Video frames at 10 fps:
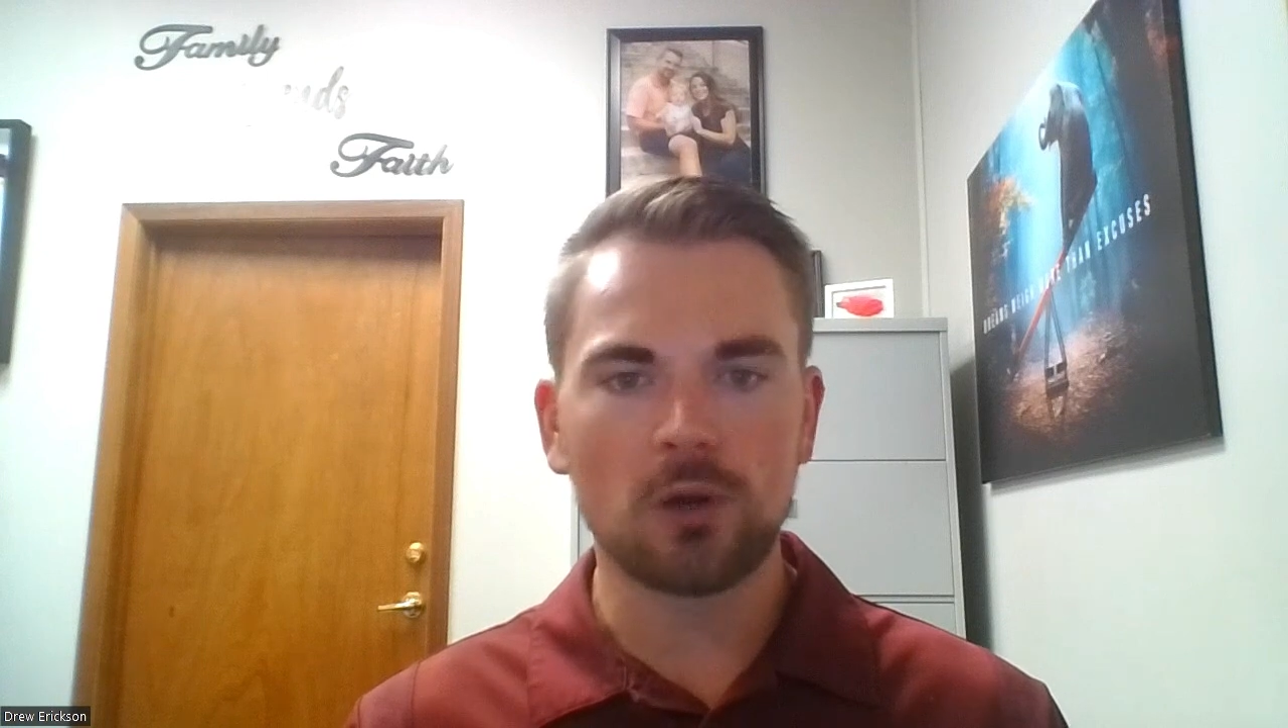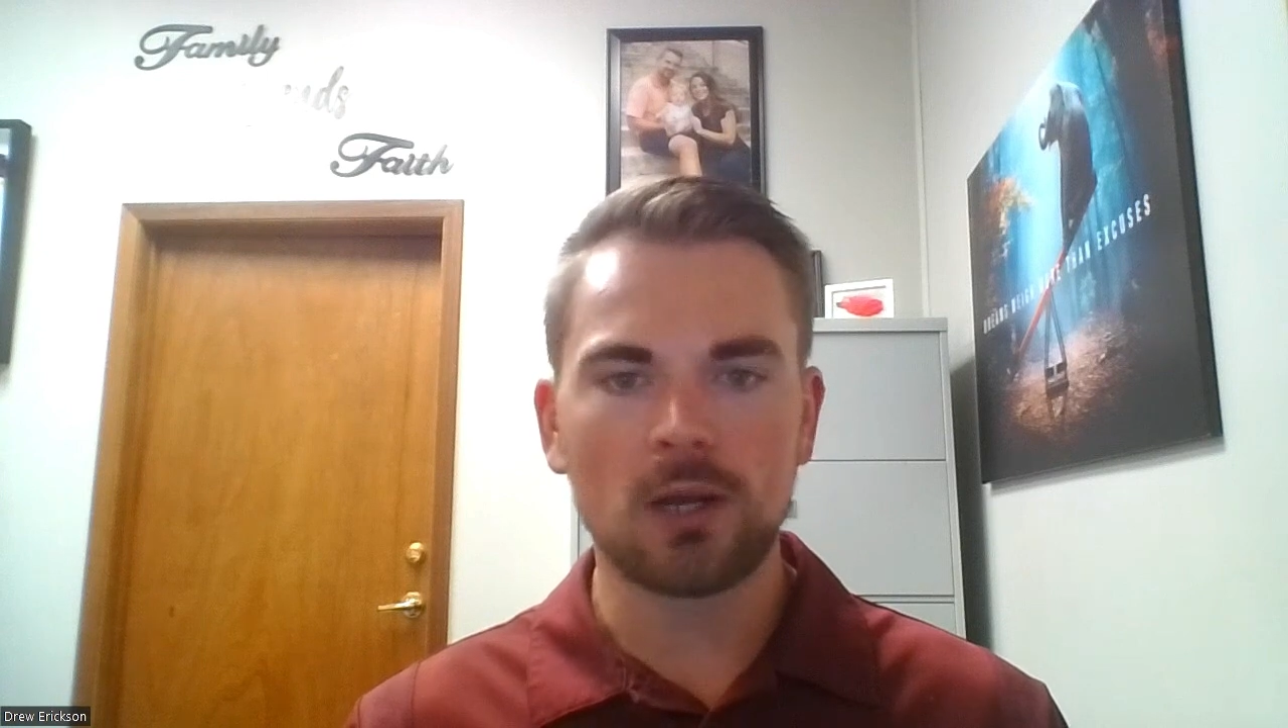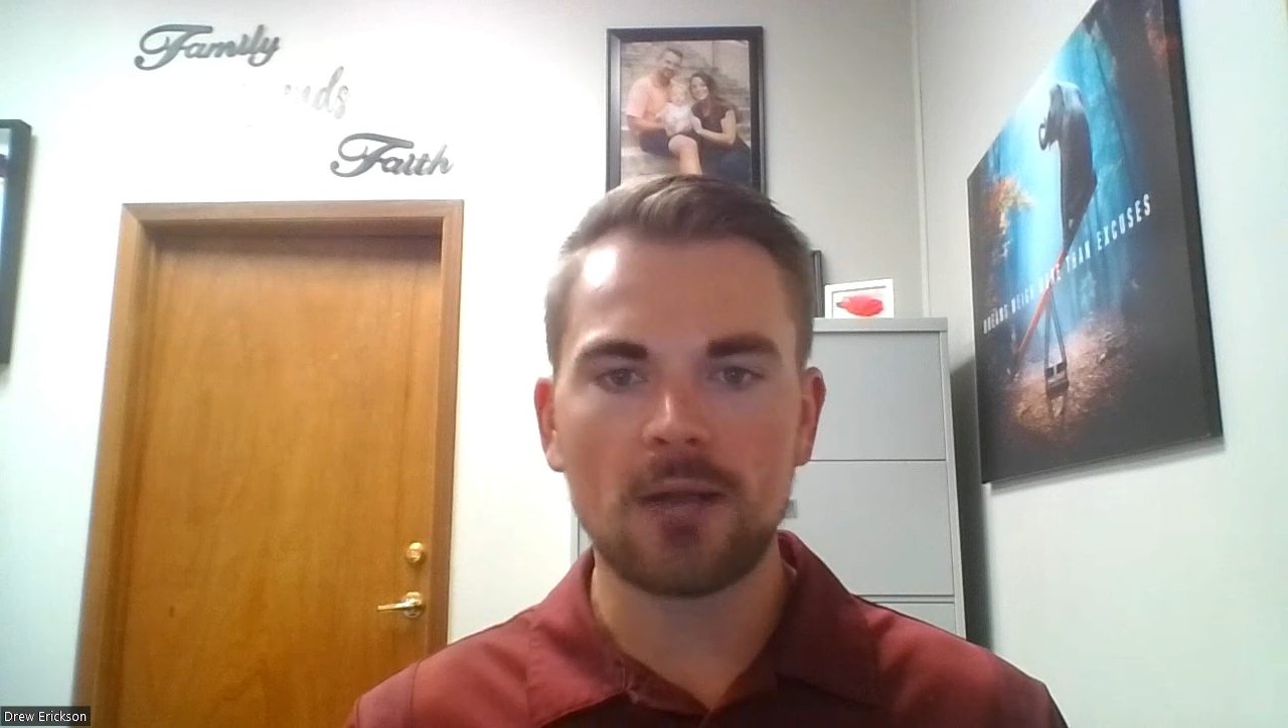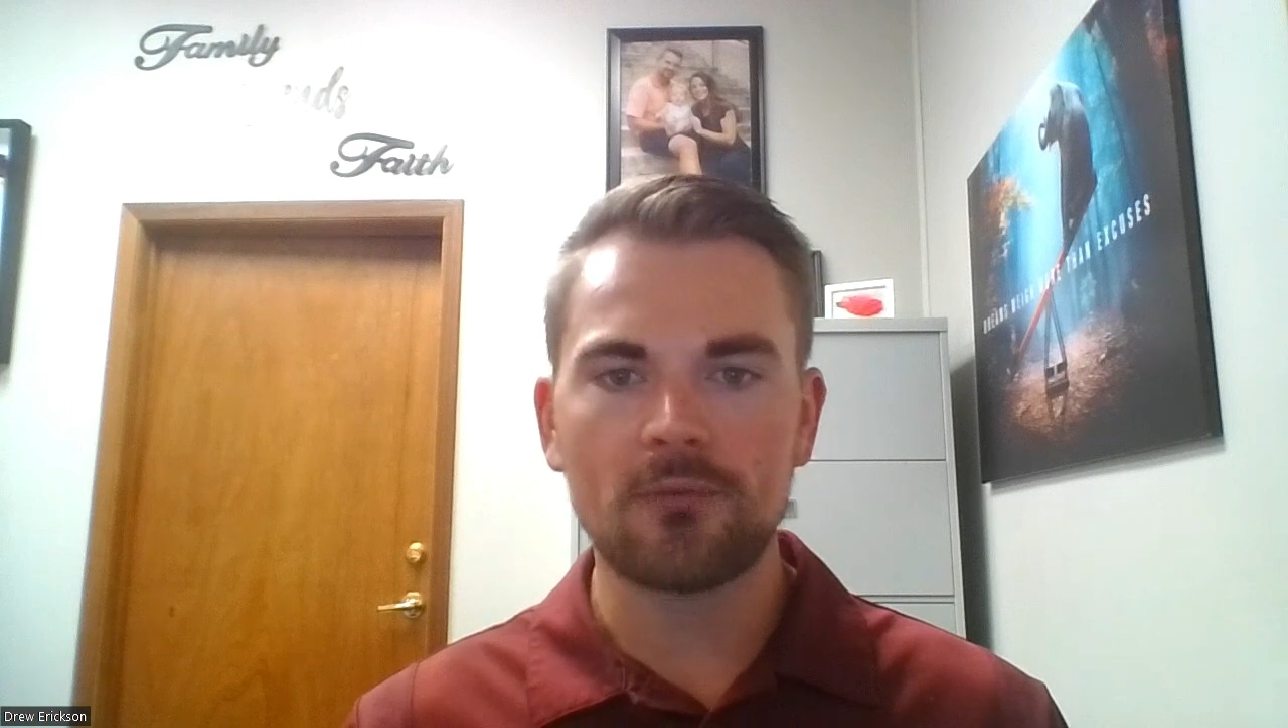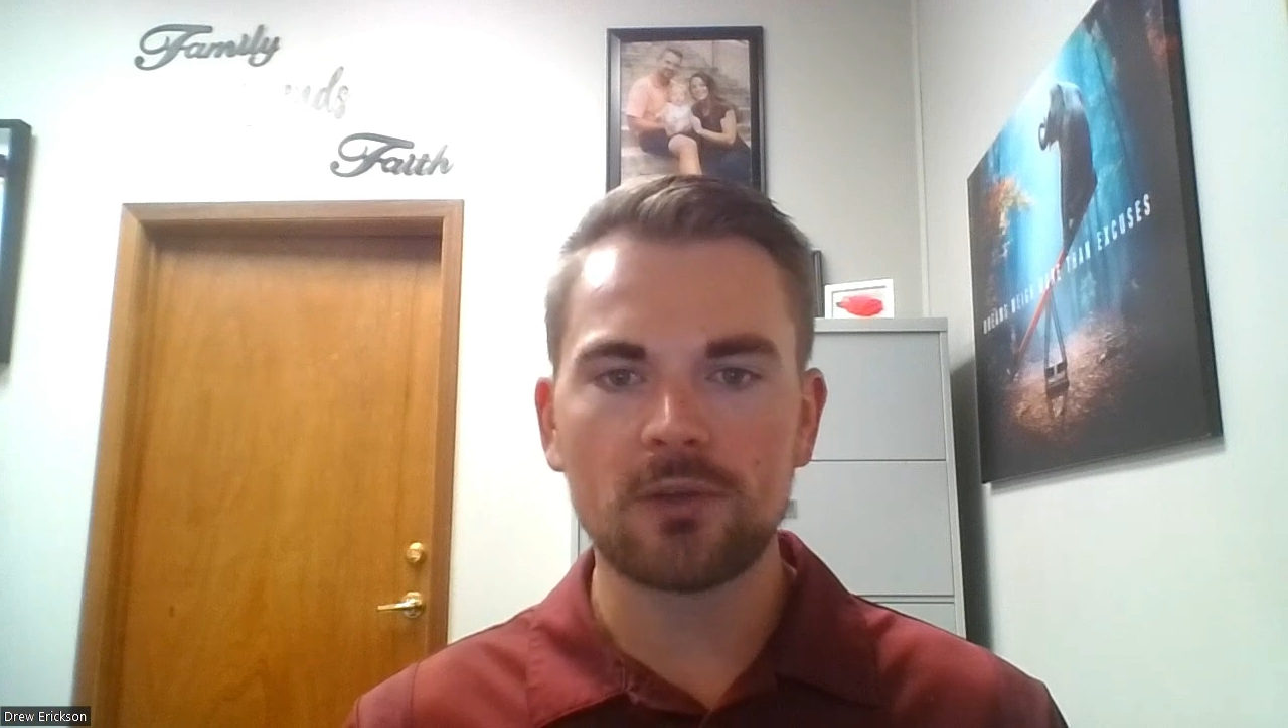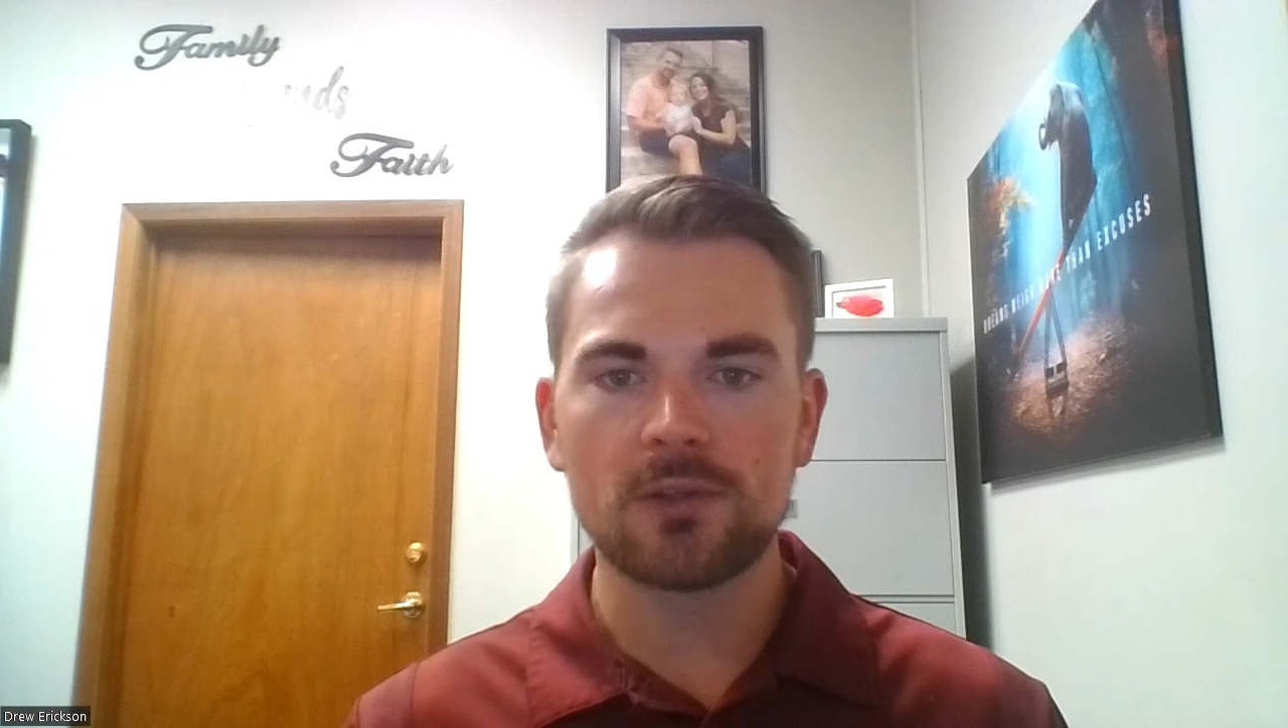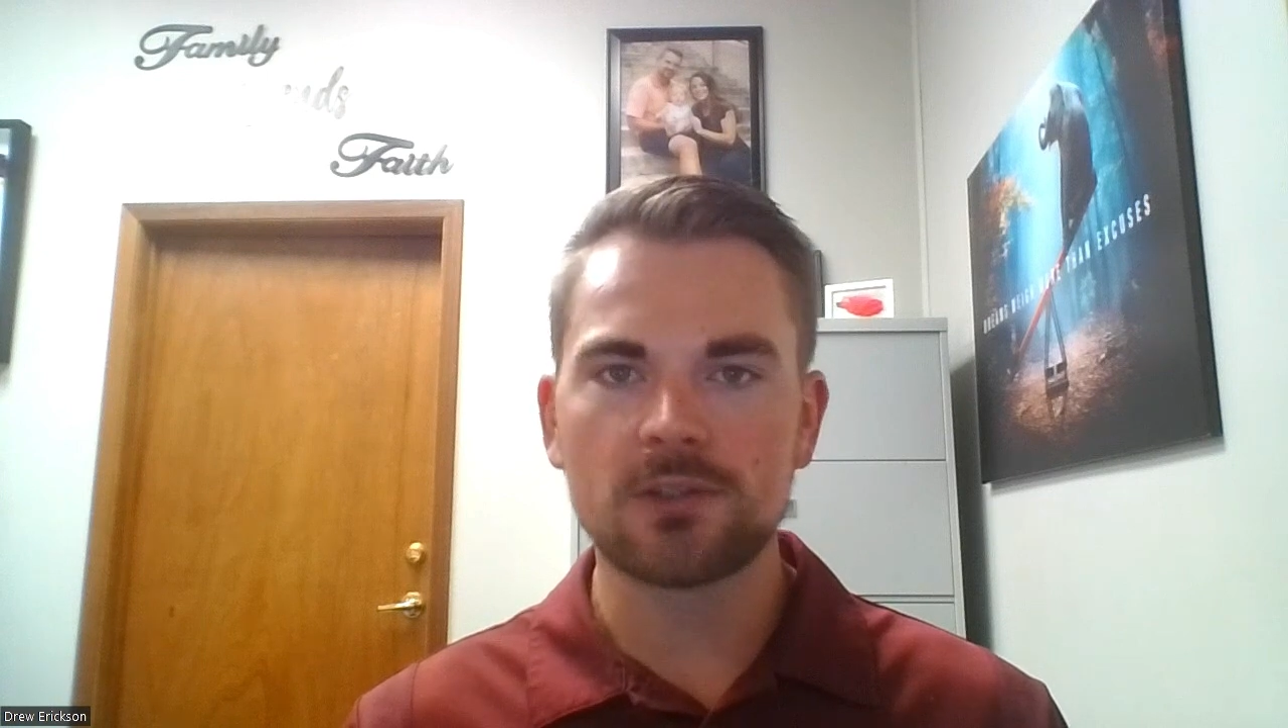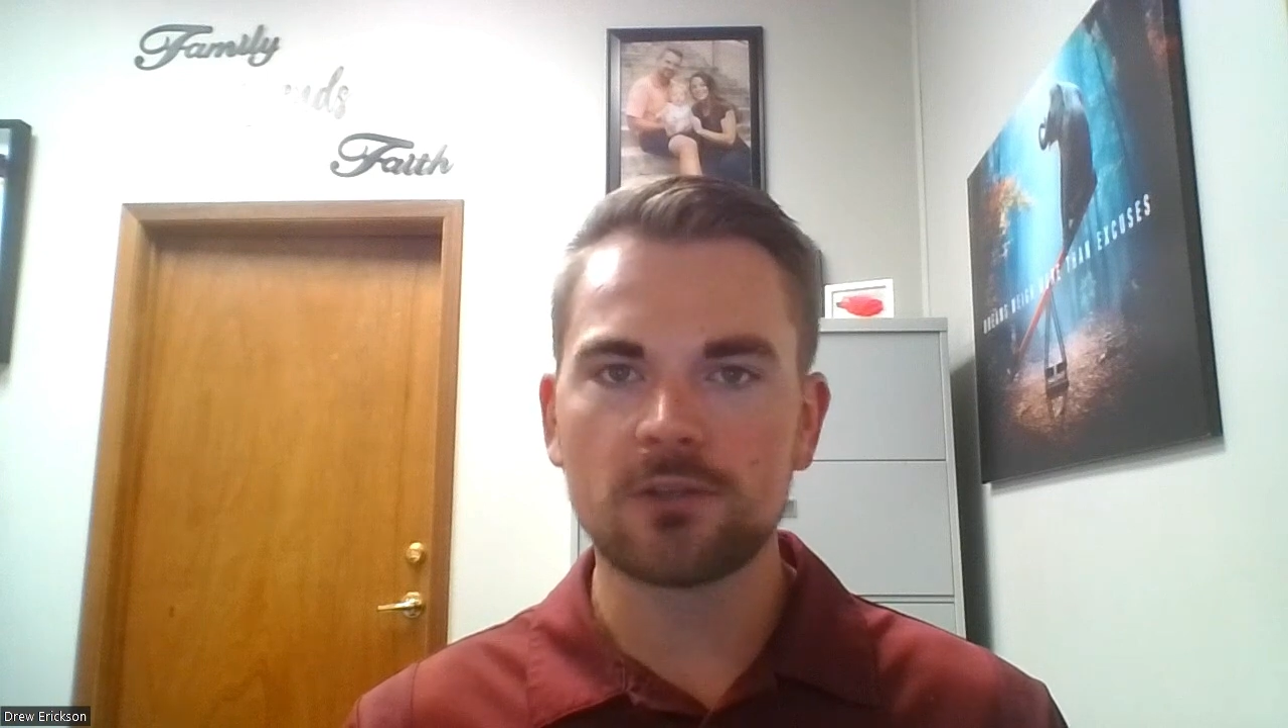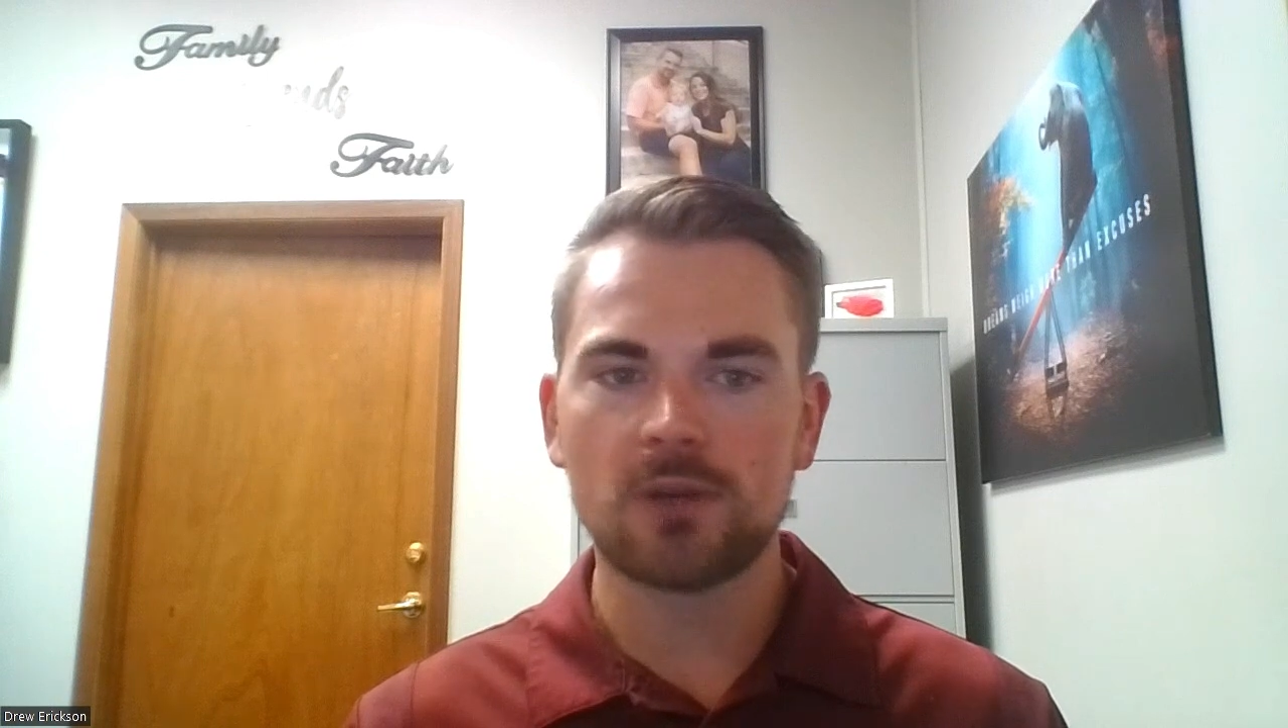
confidence in their